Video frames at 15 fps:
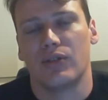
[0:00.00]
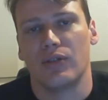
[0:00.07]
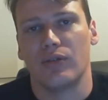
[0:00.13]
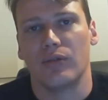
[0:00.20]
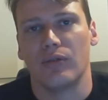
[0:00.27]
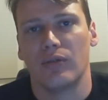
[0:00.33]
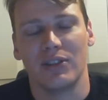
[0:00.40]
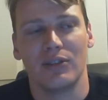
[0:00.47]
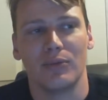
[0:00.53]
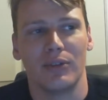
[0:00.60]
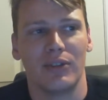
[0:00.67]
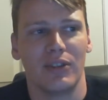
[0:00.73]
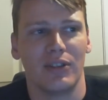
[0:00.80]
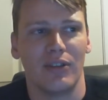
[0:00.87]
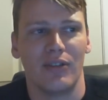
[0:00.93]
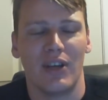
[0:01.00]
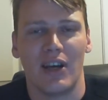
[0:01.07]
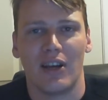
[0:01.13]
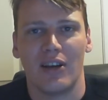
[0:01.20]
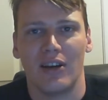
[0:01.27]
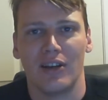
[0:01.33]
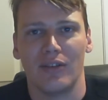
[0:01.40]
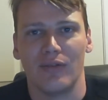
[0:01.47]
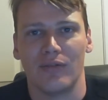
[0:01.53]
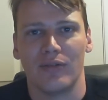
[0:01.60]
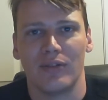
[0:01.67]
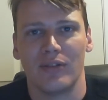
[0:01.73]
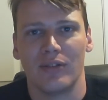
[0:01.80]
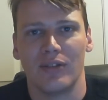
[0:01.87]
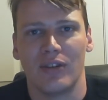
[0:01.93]
So that kind of
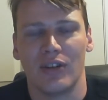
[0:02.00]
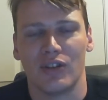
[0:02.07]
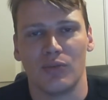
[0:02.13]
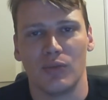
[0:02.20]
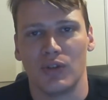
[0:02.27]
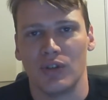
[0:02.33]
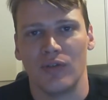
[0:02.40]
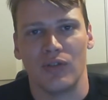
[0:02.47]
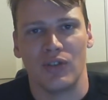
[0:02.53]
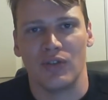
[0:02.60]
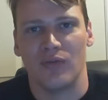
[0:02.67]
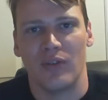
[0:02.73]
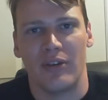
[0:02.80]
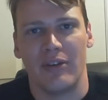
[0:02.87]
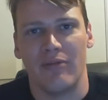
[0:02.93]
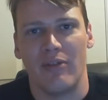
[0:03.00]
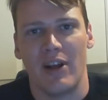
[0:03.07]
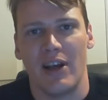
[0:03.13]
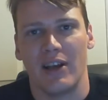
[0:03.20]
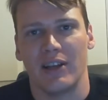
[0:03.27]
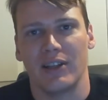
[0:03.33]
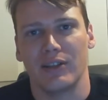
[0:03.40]
customer service is very rare